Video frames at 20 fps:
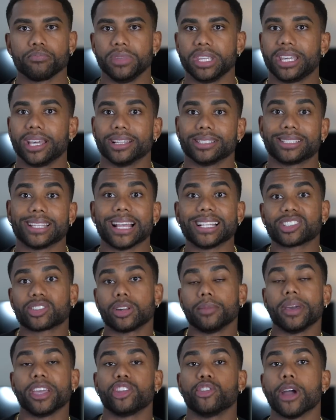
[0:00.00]
because that's gonna
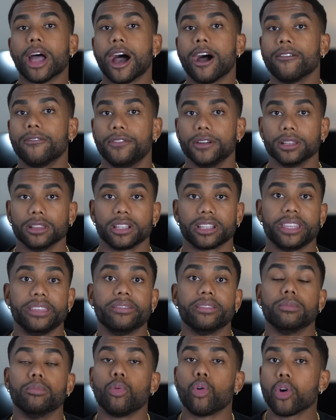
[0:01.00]
make your outfit look
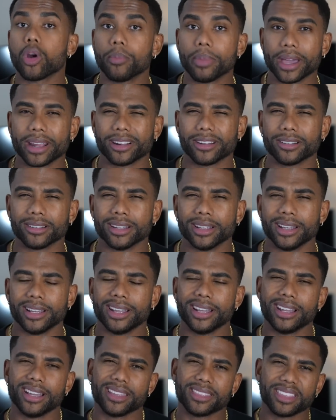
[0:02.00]
even more better.
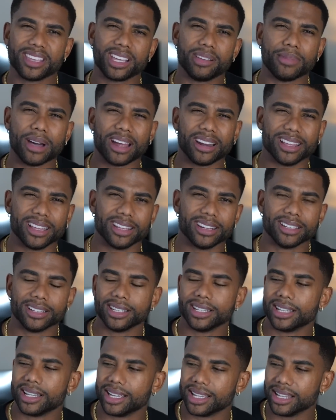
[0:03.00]
And think about it,
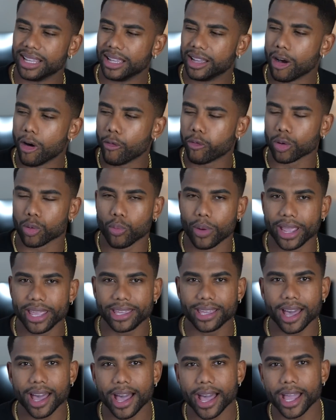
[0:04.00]
overweight
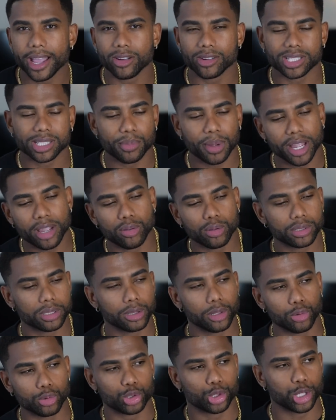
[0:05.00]
guy or somebody who's a
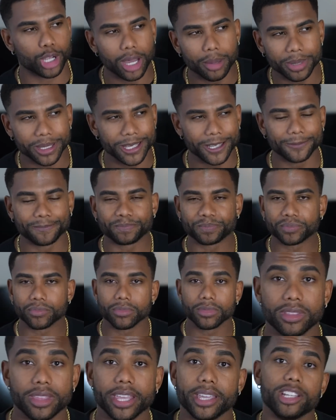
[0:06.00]
little chubby,
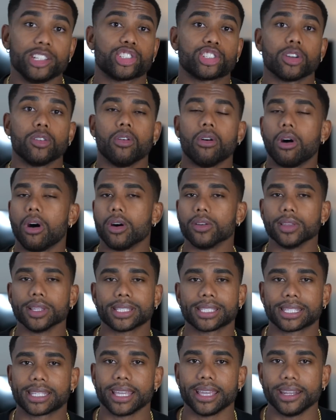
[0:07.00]
they can show all the
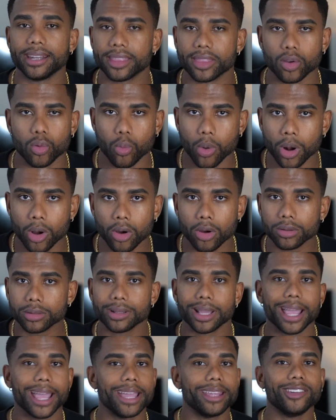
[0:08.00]
skin in the
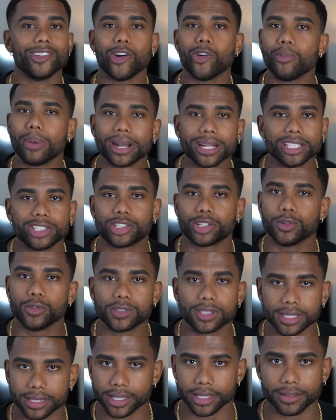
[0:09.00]
world, ain't nobody
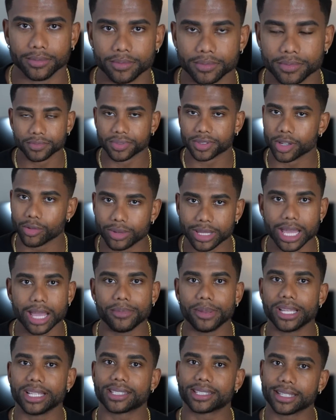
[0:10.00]
choosing them. So with that
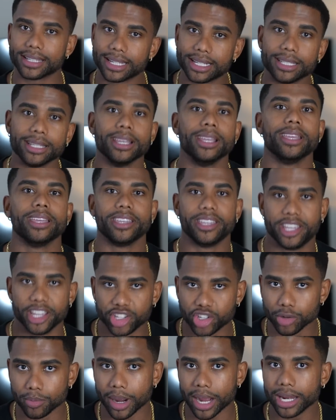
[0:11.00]
being said, Get
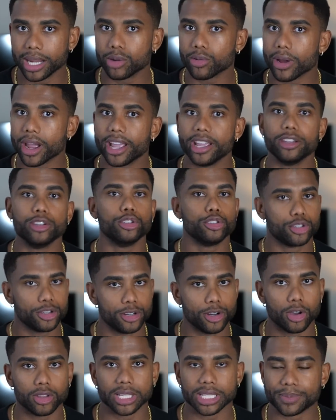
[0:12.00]
your body right, you should
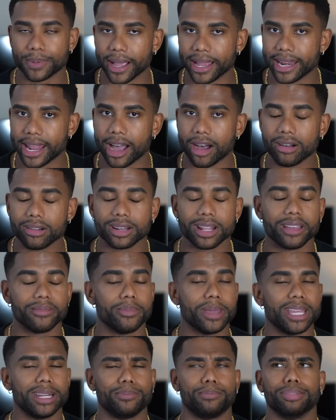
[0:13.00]
know this by now, and I've
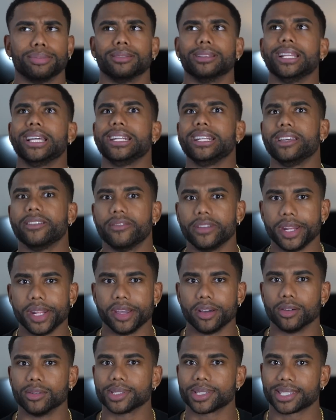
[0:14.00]
made plenty of
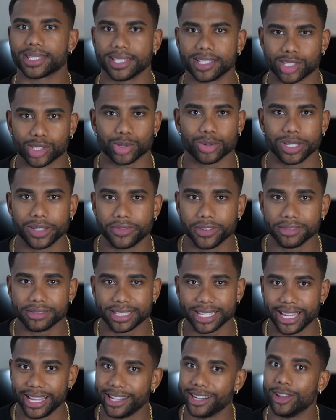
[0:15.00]
videos since
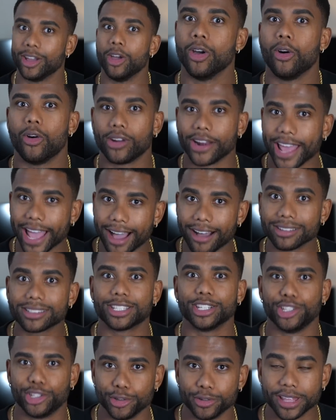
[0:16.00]
2015 on how
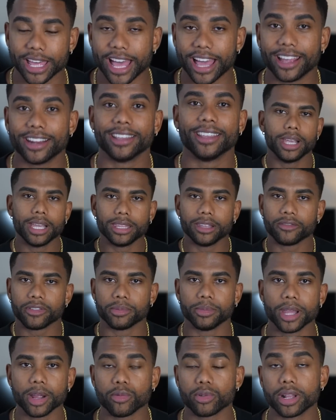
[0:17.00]
to do that. And then from
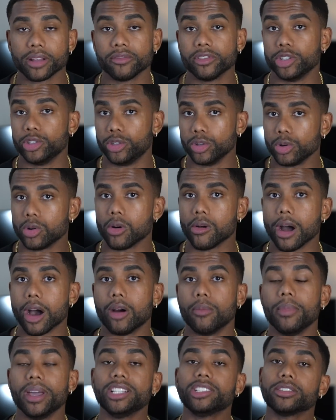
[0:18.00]
there, whenever you do go
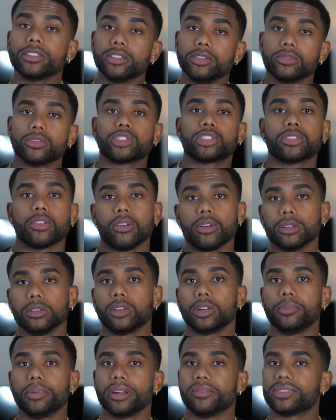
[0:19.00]
out, make sure you show a
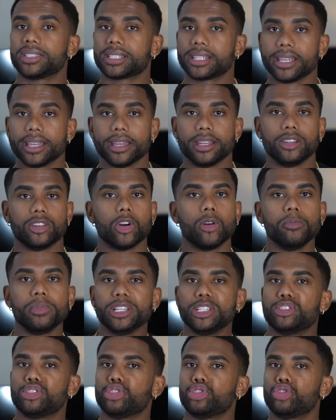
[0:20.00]
little bit of skin. Don't
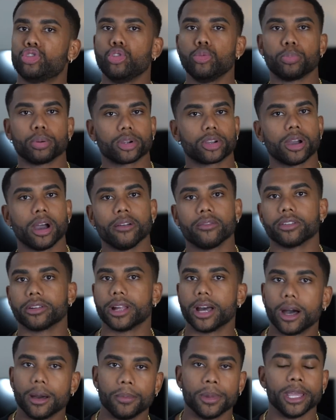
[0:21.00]
be super covered
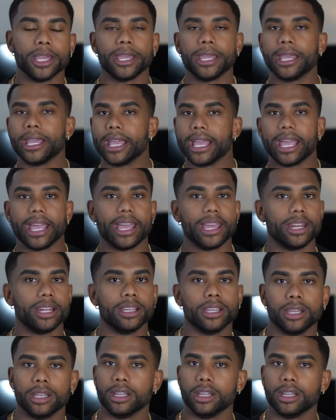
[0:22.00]
up in